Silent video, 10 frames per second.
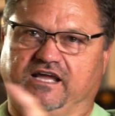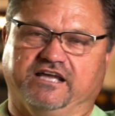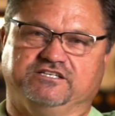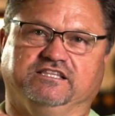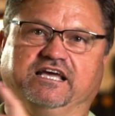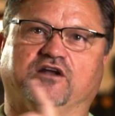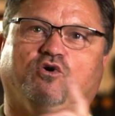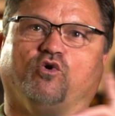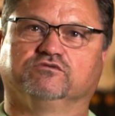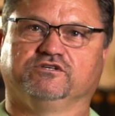edging that
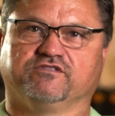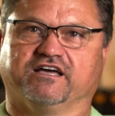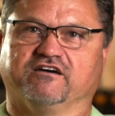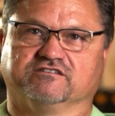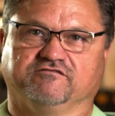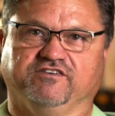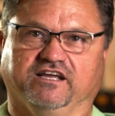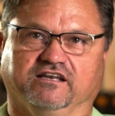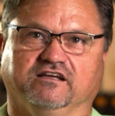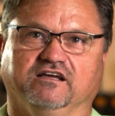whole 2,000 feet.
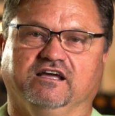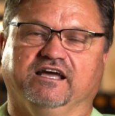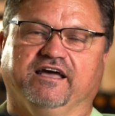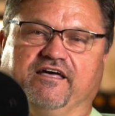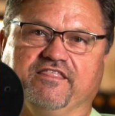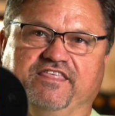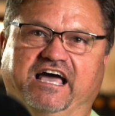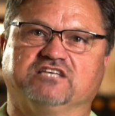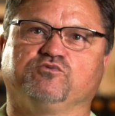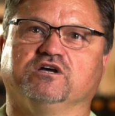
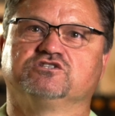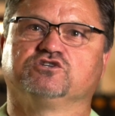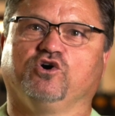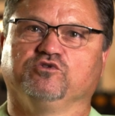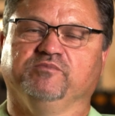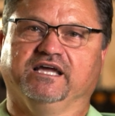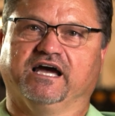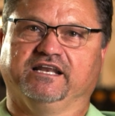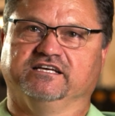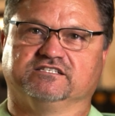That's what sold me
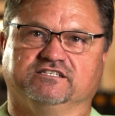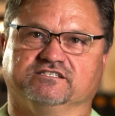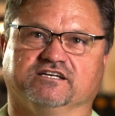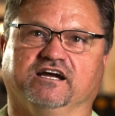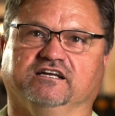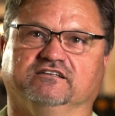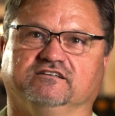on his design.